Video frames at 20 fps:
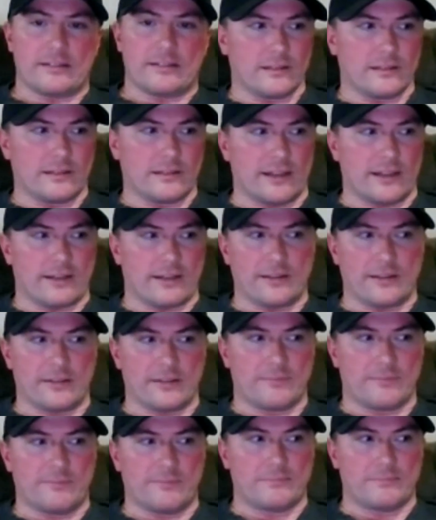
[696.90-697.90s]
a lot of
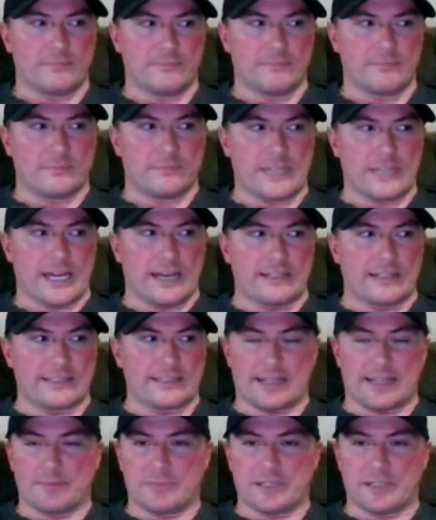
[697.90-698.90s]
the guys
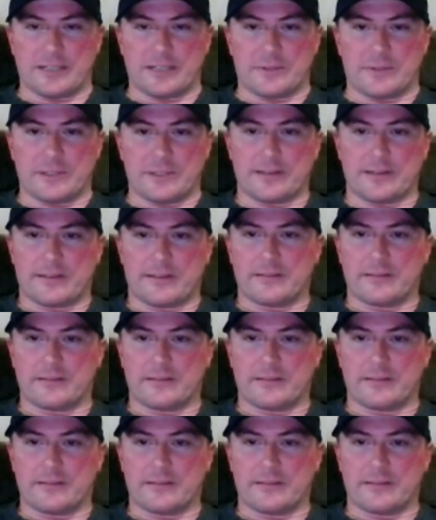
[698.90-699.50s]
that I played with